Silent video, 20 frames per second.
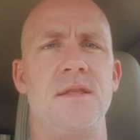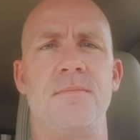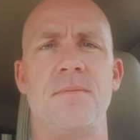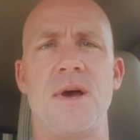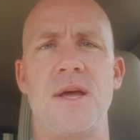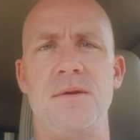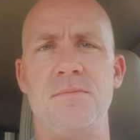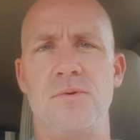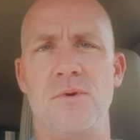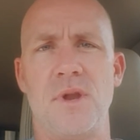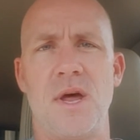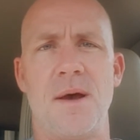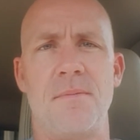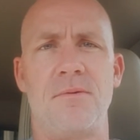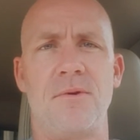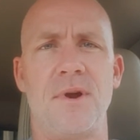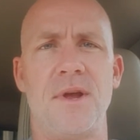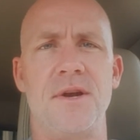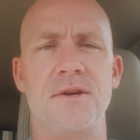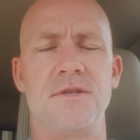The mining pool
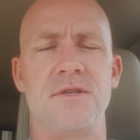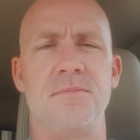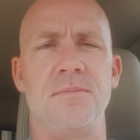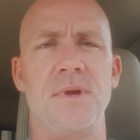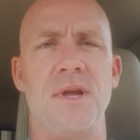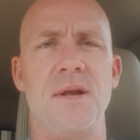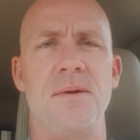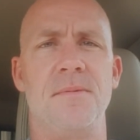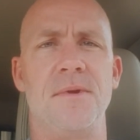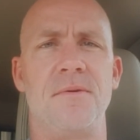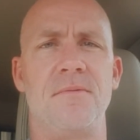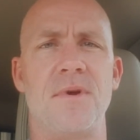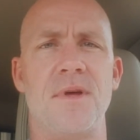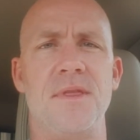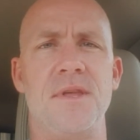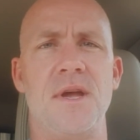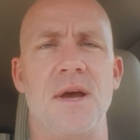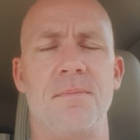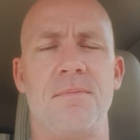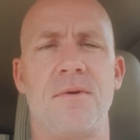operators will be able to run
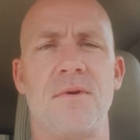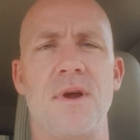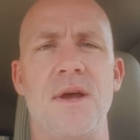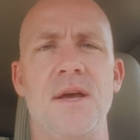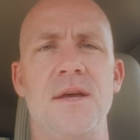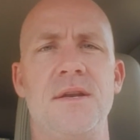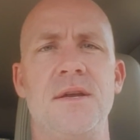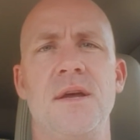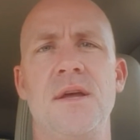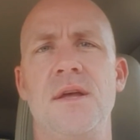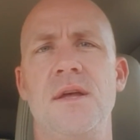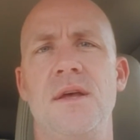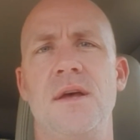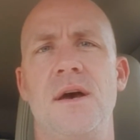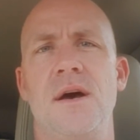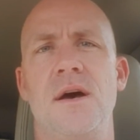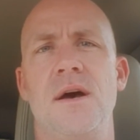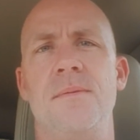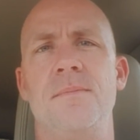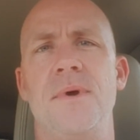the upgrade,
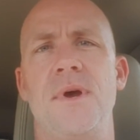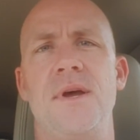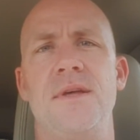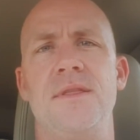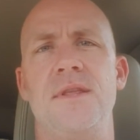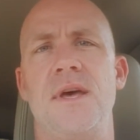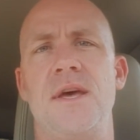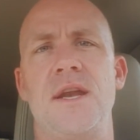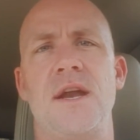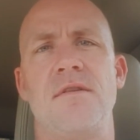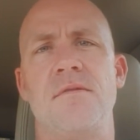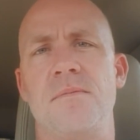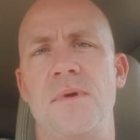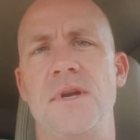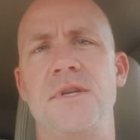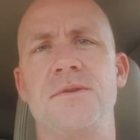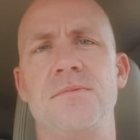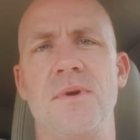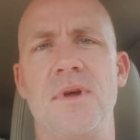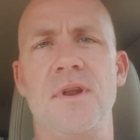and then
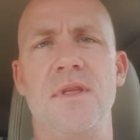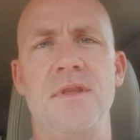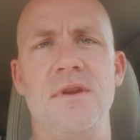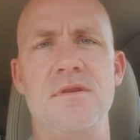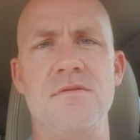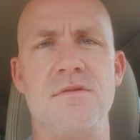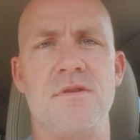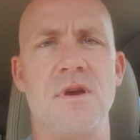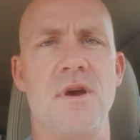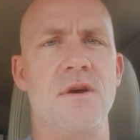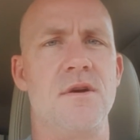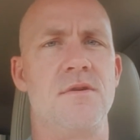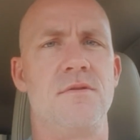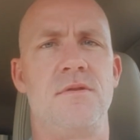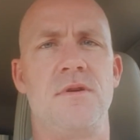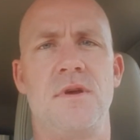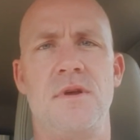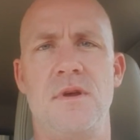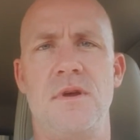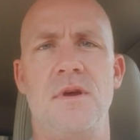everybody's running the new
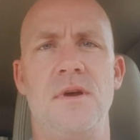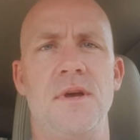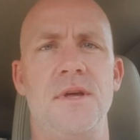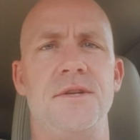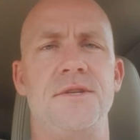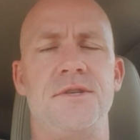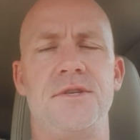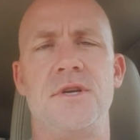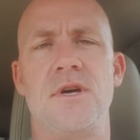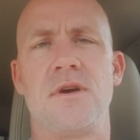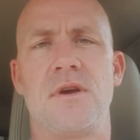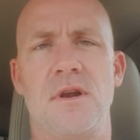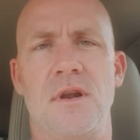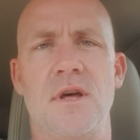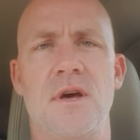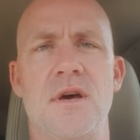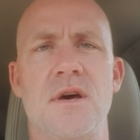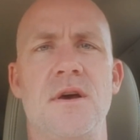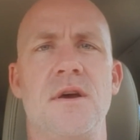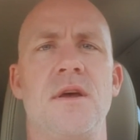code. It's chugging
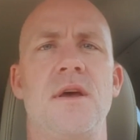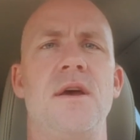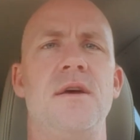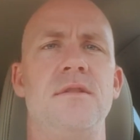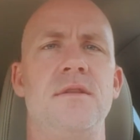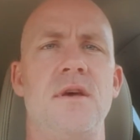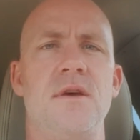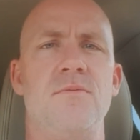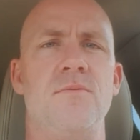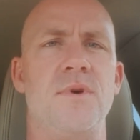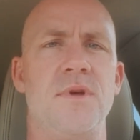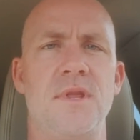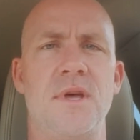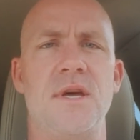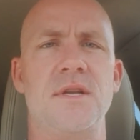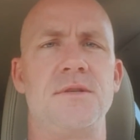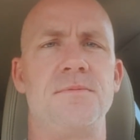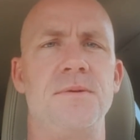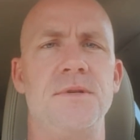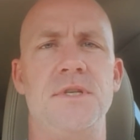along, and then when
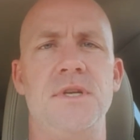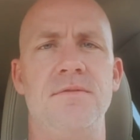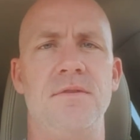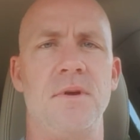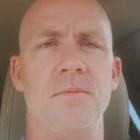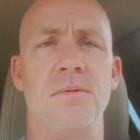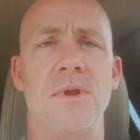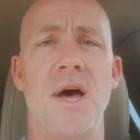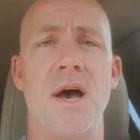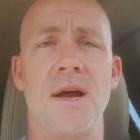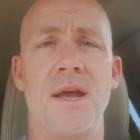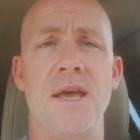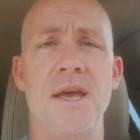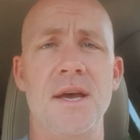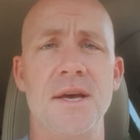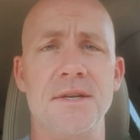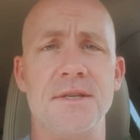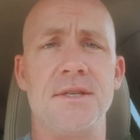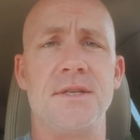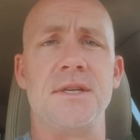that specific block
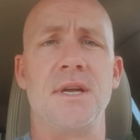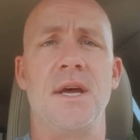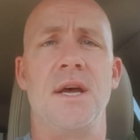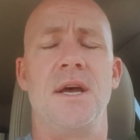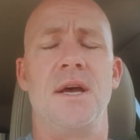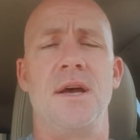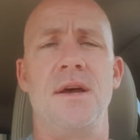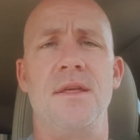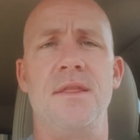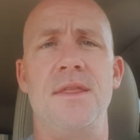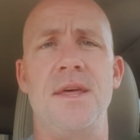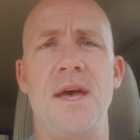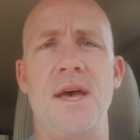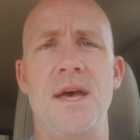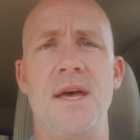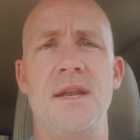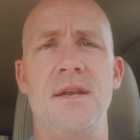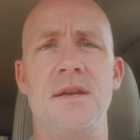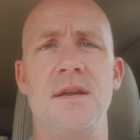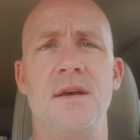hits,
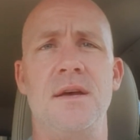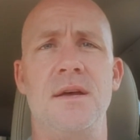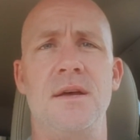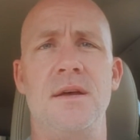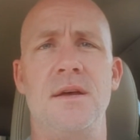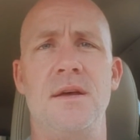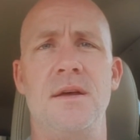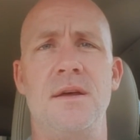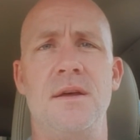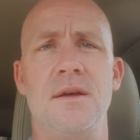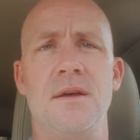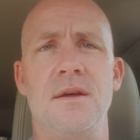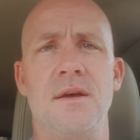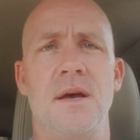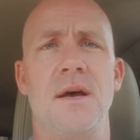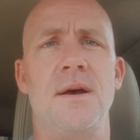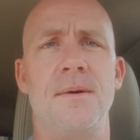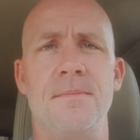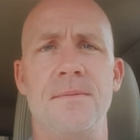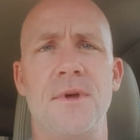then
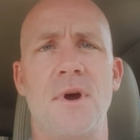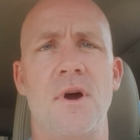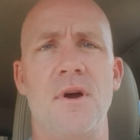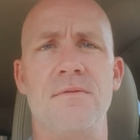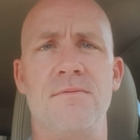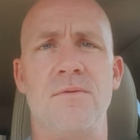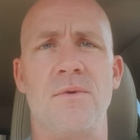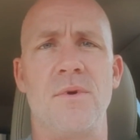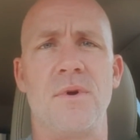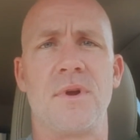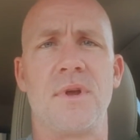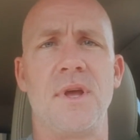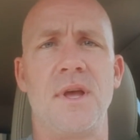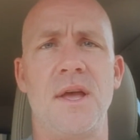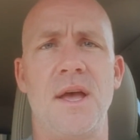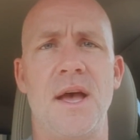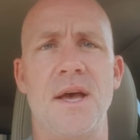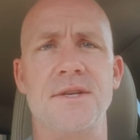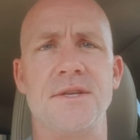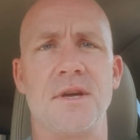the hard fork
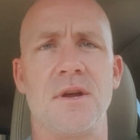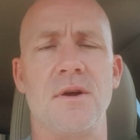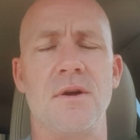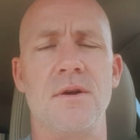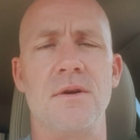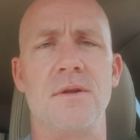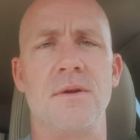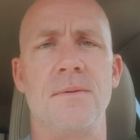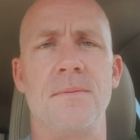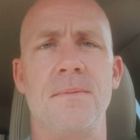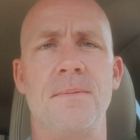has occurred.